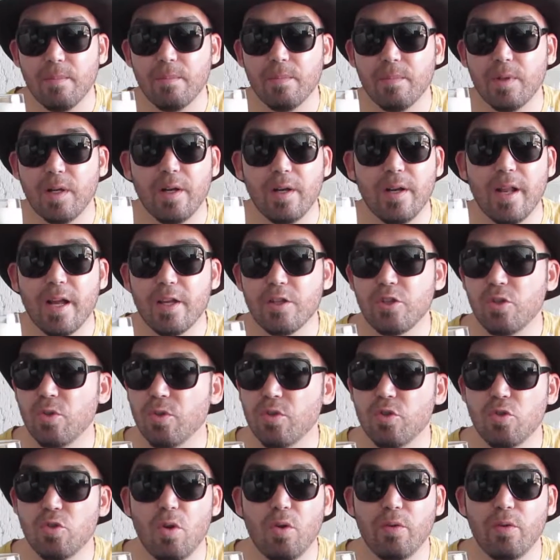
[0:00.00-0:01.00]
A nice
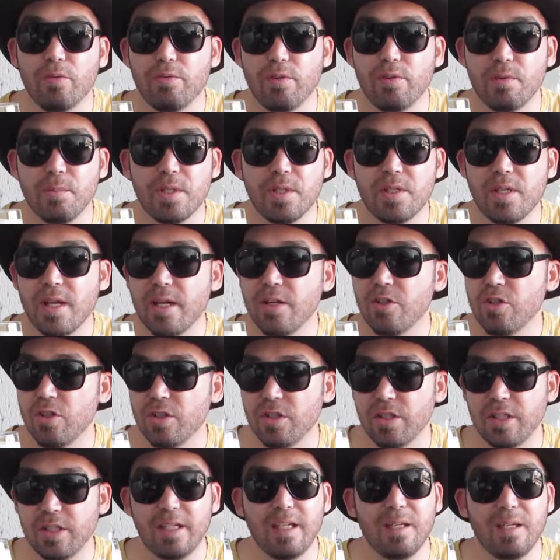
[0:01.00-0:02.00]
controlled fermentation
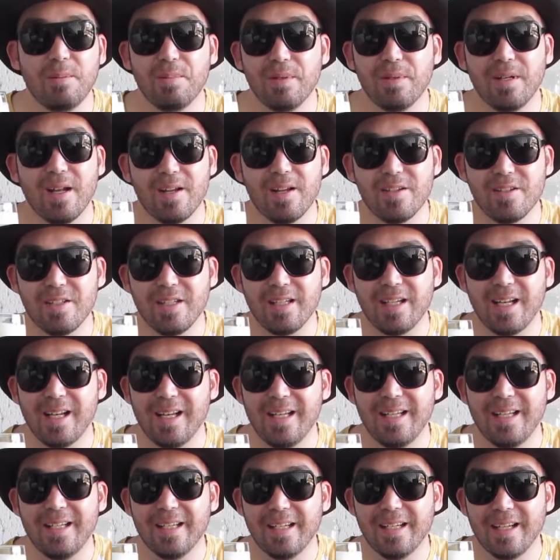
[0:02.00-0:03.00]
to keep it nice and
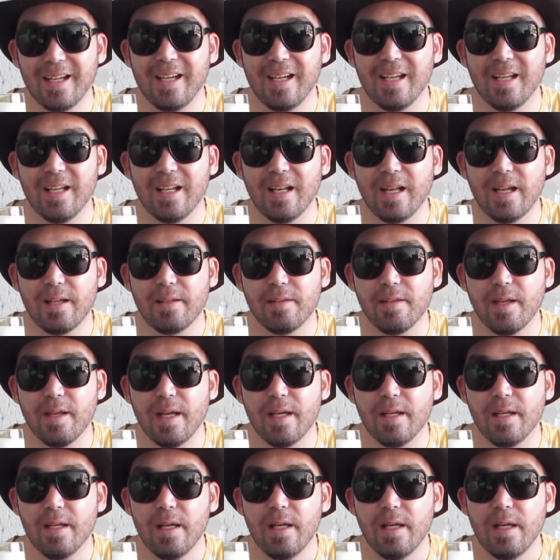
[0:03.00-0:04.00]
clean and clear like
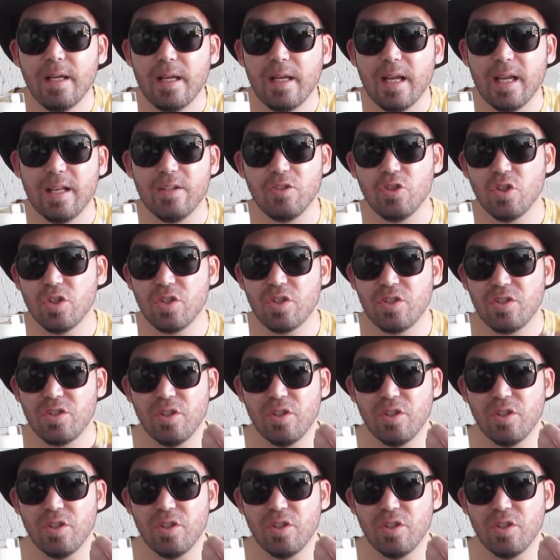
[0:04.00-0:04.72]
that, and just